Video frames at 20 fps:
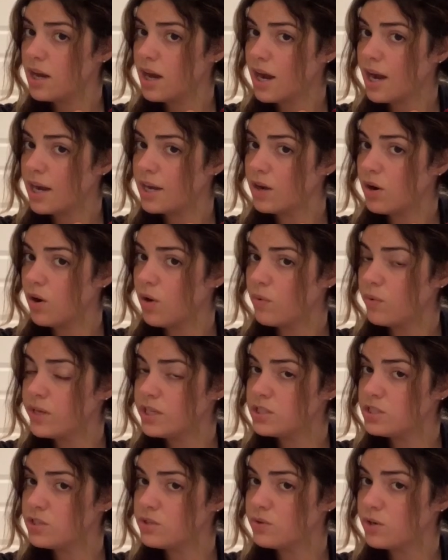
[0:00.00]
I
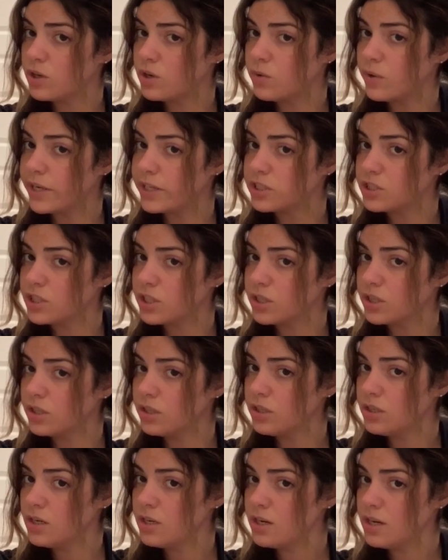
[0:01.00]
always do a quick
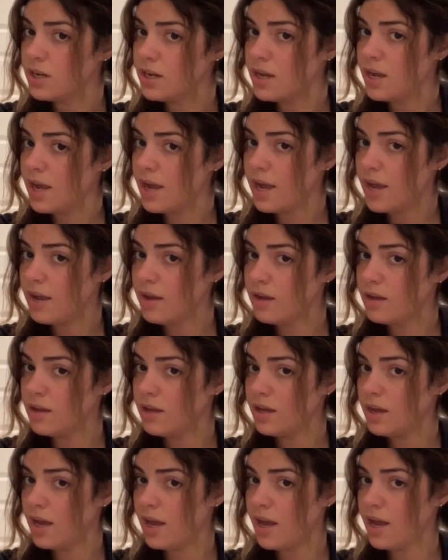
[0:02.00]
turn
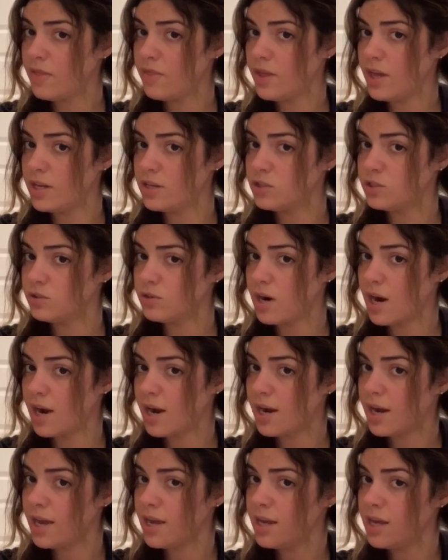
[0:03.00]
and then
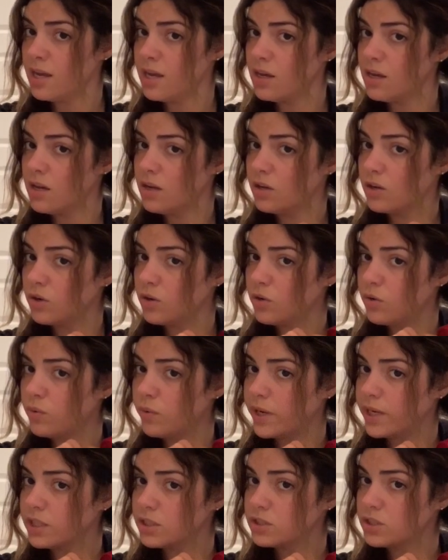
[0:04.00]
dry,
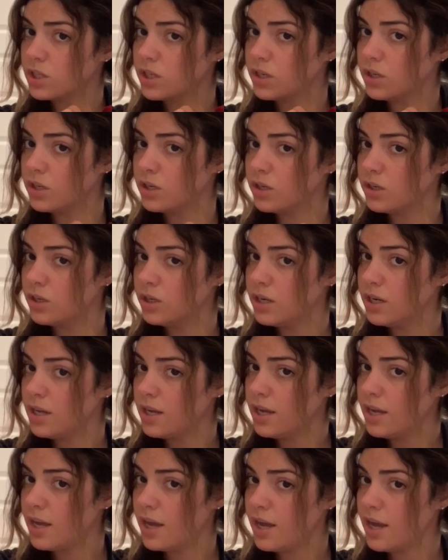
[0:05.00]
quick turn,
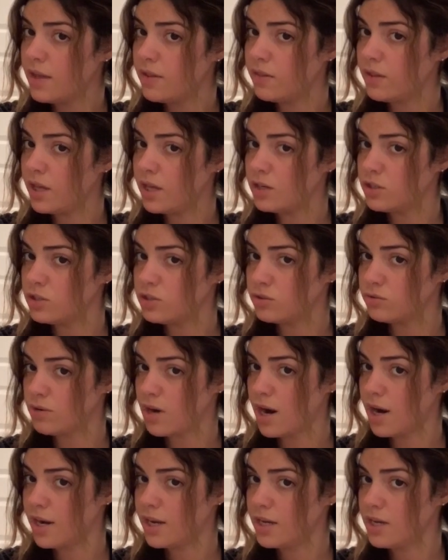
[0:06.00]
and then
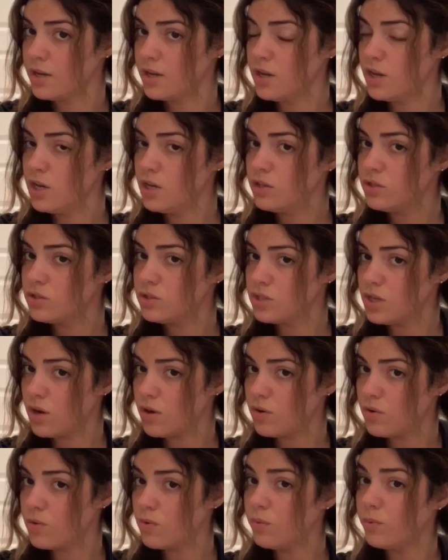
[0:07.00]
dry.
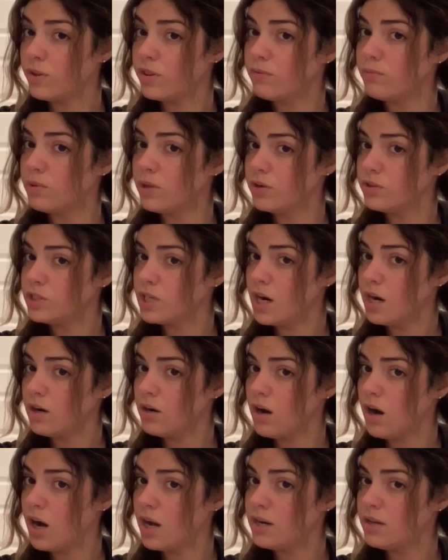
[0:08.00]
So with the blow
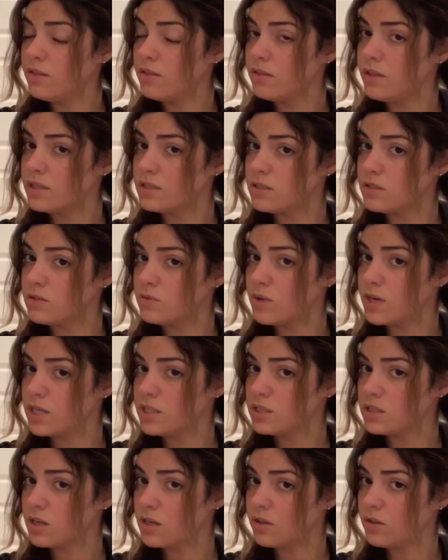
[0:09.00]
dryer on, this is what
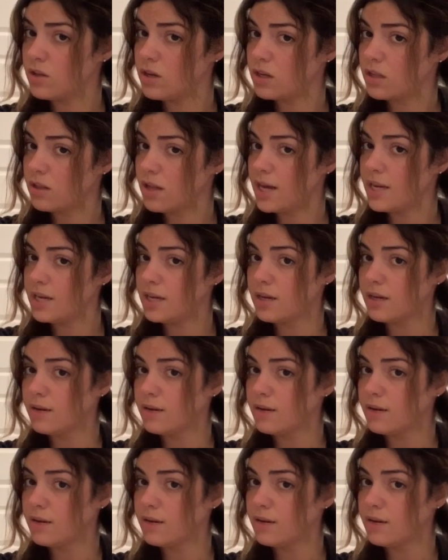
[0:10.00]
it's gonna look like.